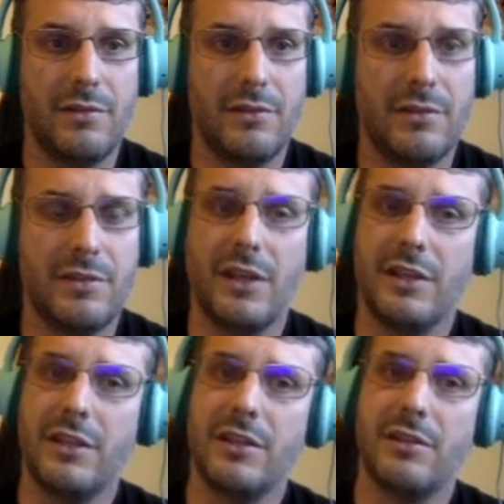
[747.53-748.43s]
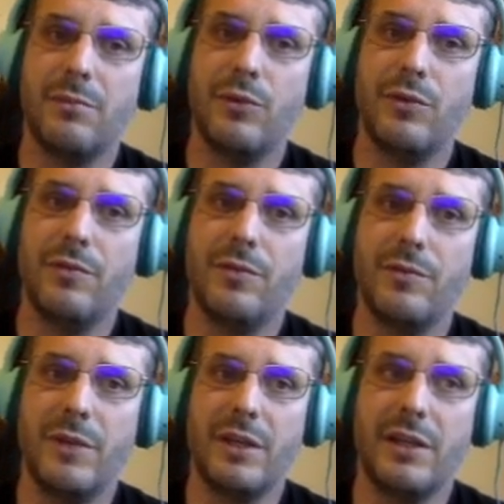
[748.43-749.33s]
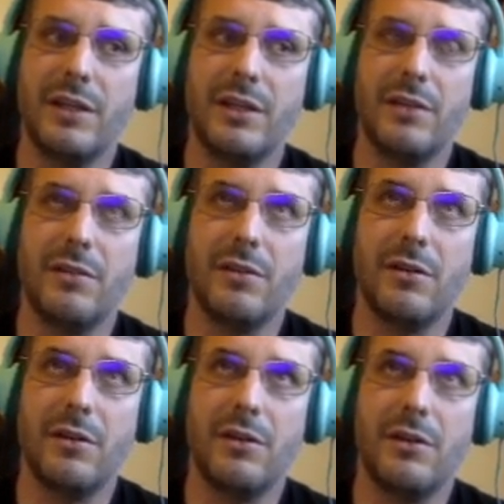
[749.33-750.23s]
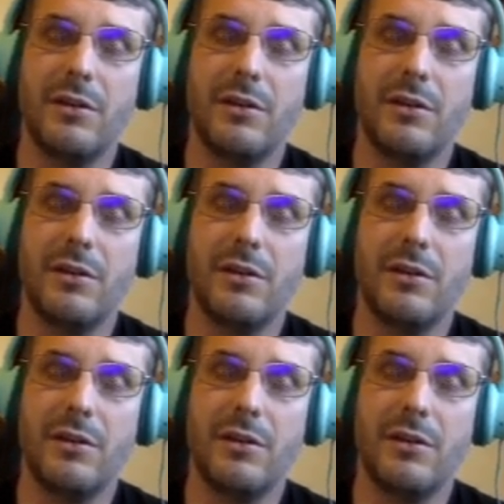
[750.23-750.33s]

Psychic moves might hit hard.